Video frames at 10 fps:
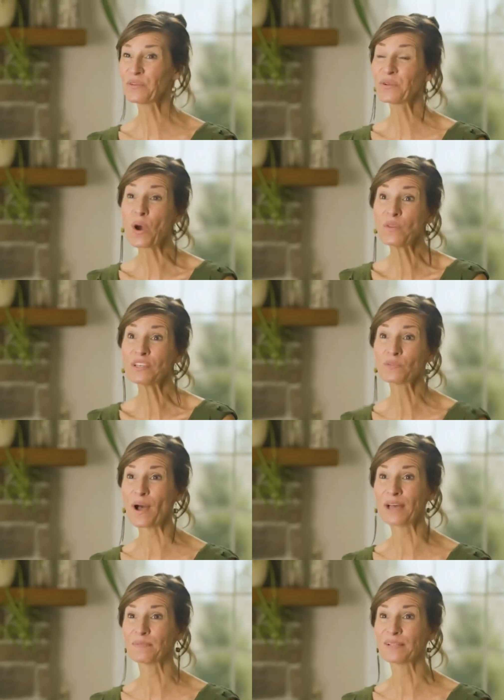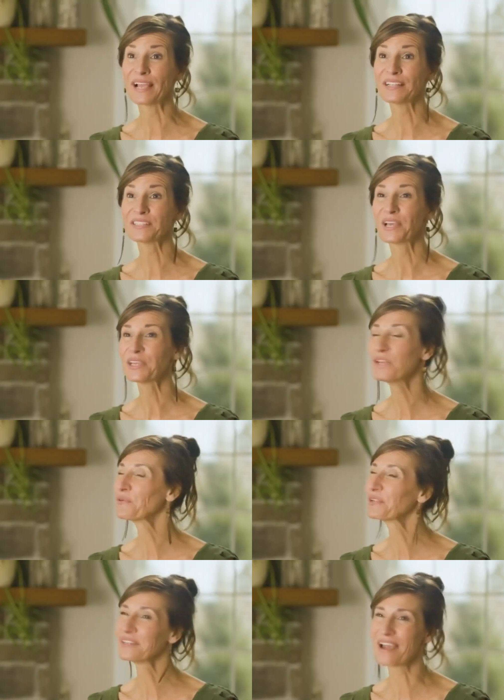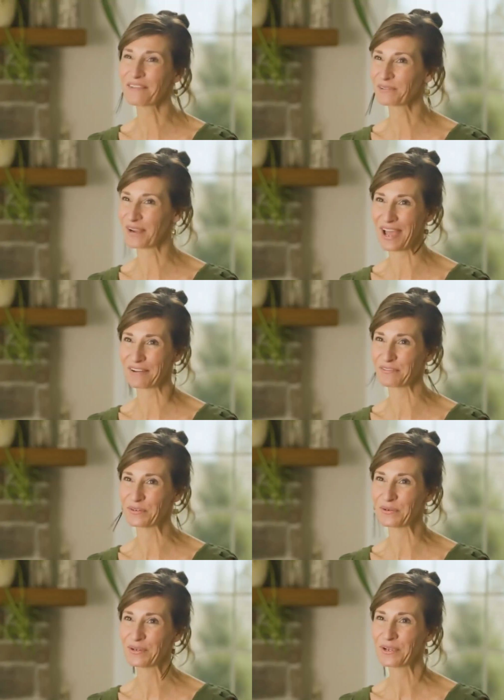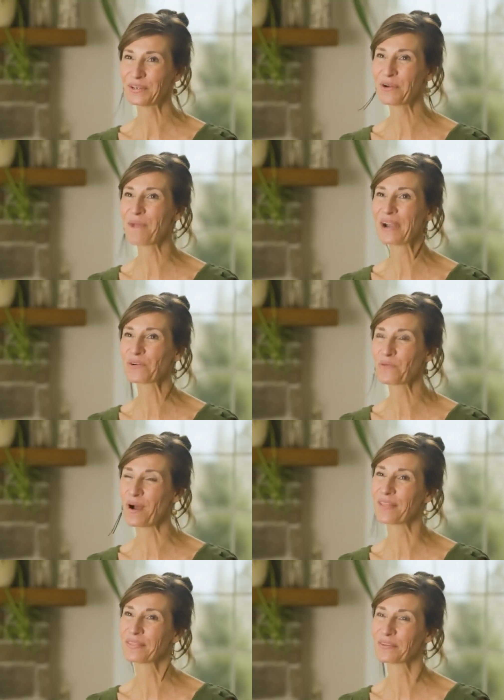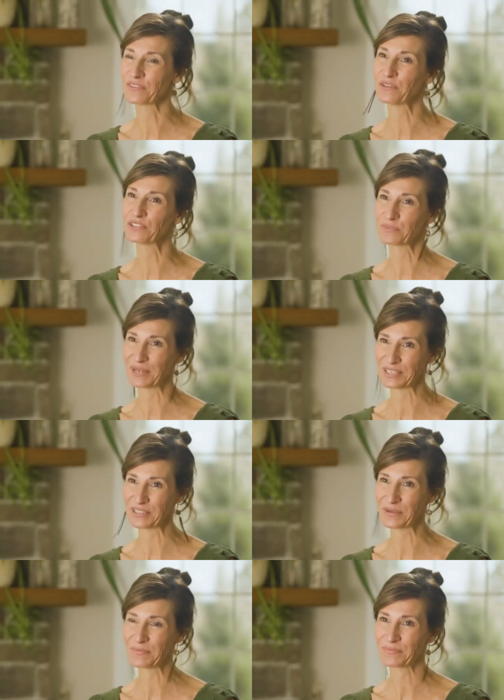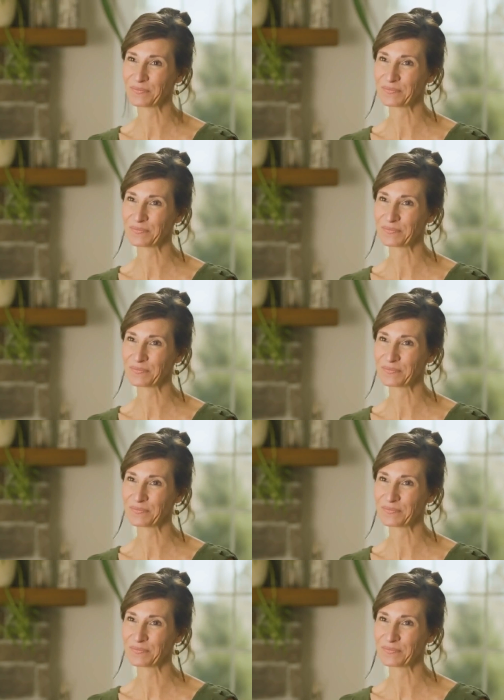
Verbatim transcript: If you know these wild plants, you will never run out of food, no matter what the future brings you.